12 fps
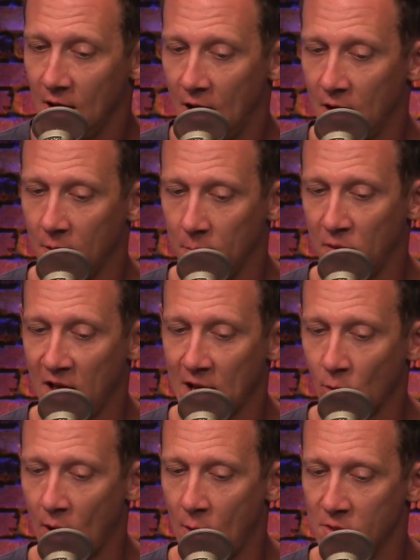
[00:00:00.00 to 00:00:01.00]
uh,
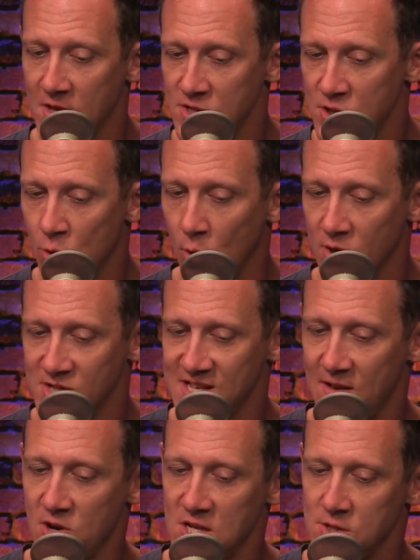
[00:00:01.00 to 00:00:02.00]
playing around with this
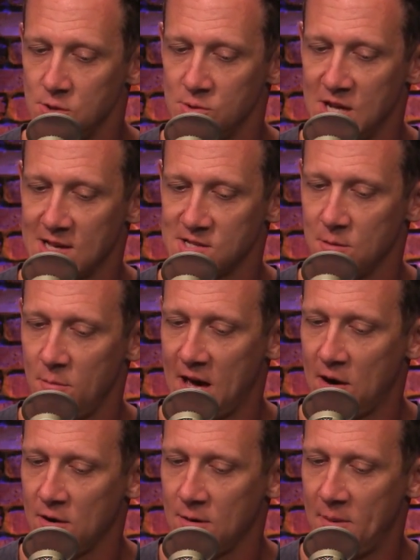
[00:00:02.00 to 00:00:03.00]
272 Tesla
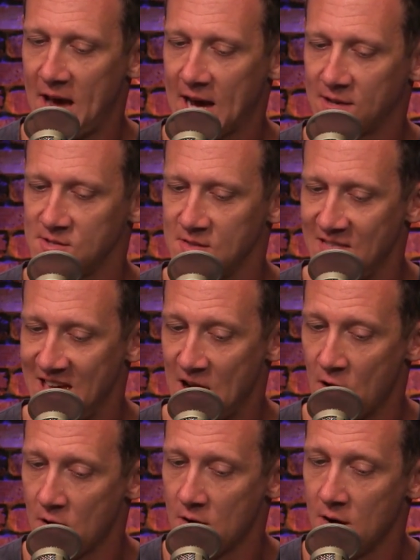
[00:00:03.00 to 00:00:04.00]
battery packs
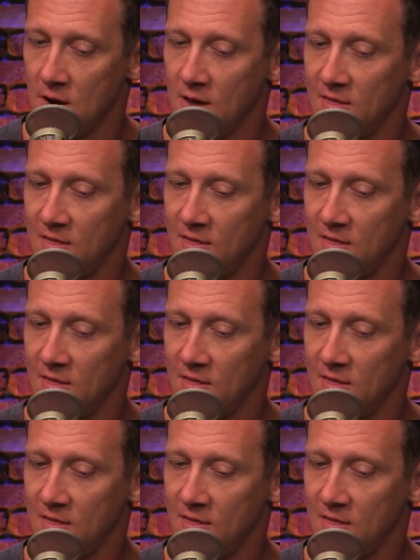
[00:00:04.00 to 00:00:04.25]
there